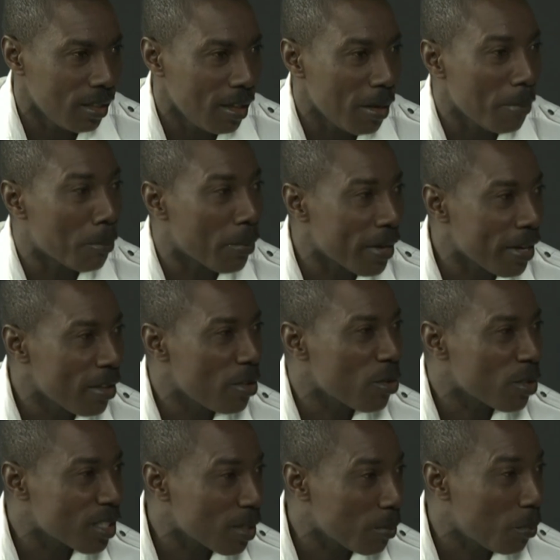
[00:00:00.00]
bring
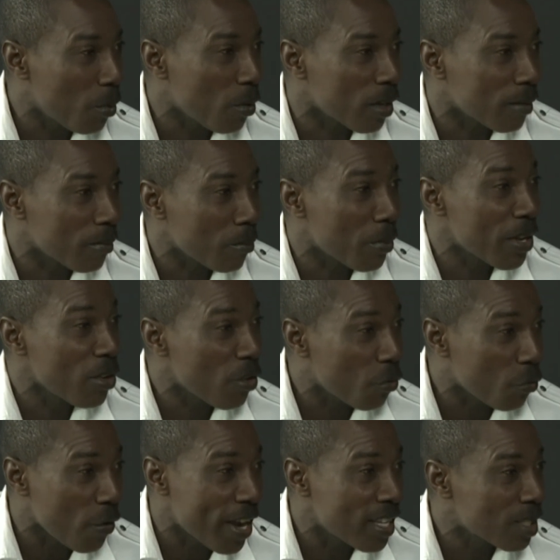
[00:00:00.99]
your support, bring your
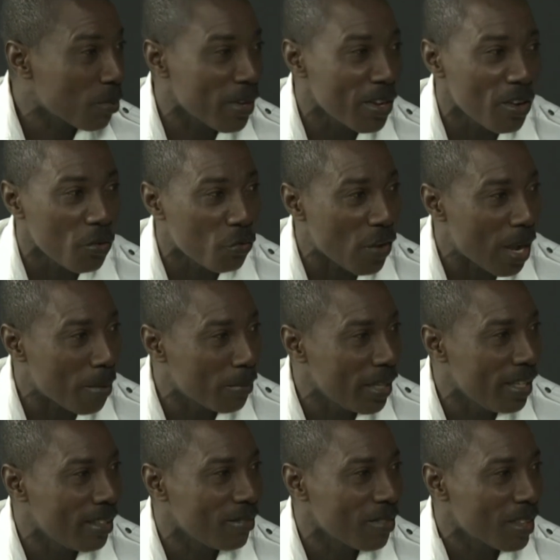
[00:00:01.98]
friends, bring your
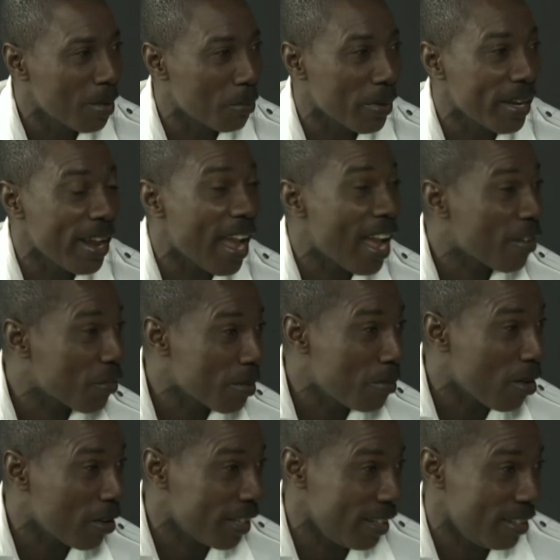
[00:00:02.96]
family, mm-hmm. bring
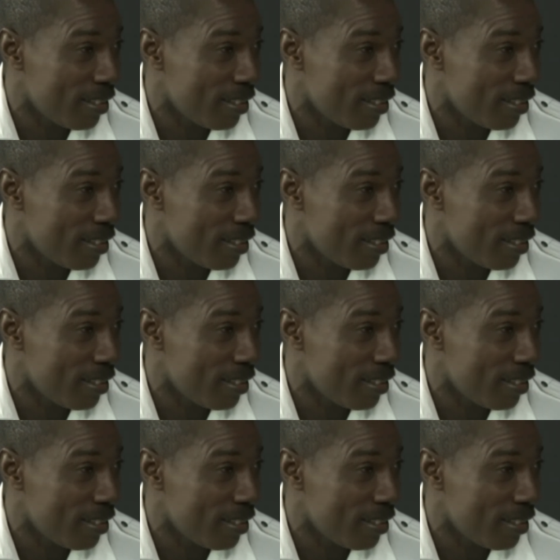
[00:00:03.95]
everybody.